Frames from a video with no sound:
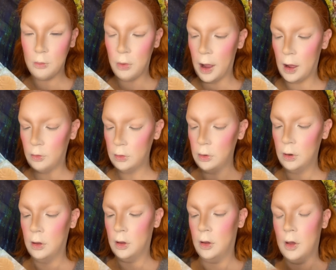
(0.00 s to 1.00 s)
brown.
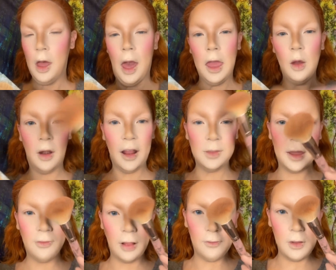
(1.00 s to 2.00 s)
You want a nice
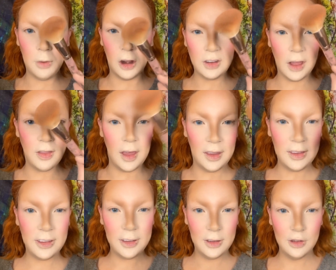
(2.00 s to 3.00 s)
big fluffy brush like
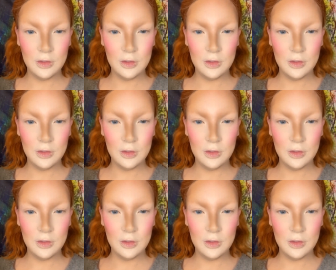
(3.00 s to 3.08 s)
this.